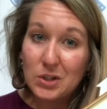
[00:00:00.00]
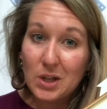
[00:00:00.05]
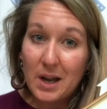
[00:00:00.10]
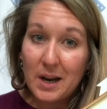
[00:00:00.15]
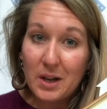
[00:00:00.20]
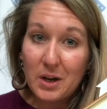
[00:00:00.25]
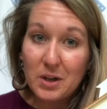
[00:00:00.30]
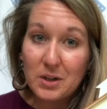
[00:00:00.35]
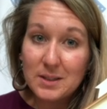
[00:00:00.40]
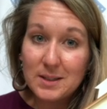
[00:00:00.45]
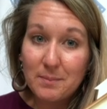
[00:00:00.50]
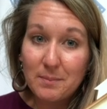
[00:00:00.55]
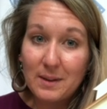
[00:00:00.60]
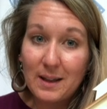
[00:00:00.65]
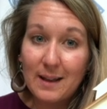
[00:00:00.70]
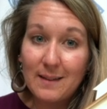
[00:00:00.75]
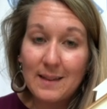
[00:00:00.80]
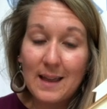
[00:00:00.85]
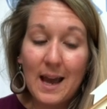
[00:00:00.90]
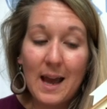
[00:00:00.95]
on it or something
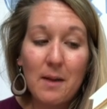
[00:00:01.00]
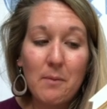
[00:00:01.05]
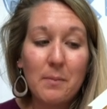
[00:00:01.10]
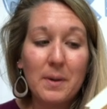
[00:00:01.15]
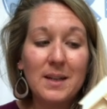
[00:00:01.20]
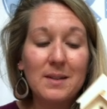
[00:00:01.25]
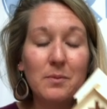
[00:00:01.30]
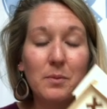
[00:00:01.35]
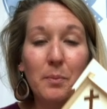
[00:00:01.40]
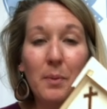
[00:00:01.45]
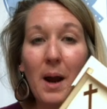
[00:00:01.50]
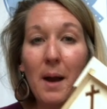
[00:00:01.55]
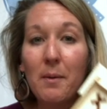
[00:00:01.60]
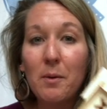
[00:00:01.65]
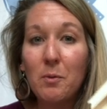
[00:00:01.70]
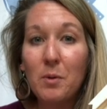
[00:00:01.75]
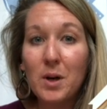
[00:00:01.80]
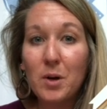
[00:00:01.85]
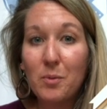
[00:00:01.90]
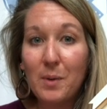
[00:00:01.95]
like that, but probably
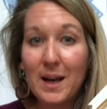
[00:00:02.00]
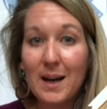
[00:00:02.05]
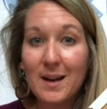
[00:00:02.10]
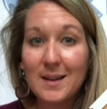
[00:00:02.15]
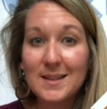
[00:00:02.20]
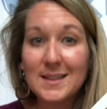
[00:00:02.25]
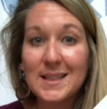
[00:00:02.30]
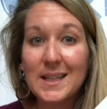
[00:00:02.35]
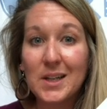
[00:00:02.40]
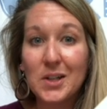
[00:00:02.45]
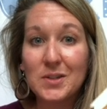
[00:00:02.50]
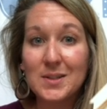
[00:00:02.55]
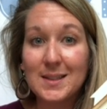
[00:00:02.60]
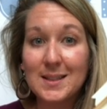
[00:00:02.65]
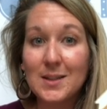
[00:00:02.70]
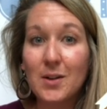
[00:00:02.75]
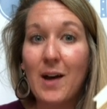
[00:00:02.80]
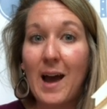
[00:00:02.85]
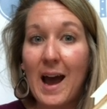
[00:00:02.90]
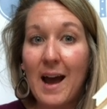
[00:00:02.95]
want to wait on stickers
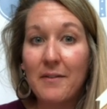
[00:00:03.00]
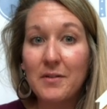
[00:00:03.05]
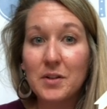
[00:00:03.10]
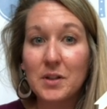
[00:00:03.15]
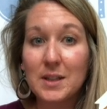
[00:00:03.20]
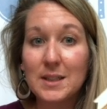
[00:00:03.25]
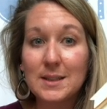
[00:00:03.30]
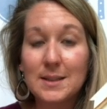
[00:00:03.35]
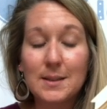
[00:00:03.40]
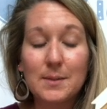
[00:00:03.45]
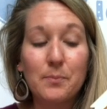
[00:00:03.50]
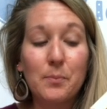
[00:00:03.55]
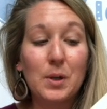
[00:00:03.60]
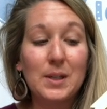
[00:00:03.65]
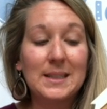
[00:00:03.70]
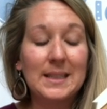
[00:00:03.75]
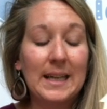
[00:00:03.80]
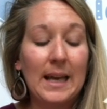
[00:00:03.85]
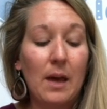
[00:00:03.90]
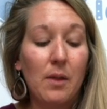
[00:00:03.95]
until after it's
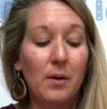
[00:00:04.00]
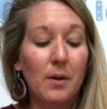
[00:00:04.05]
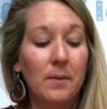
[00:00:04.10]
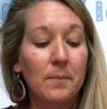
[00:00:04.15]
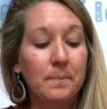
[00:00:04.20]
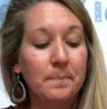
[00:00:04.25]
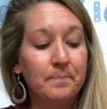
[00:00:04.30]
put together.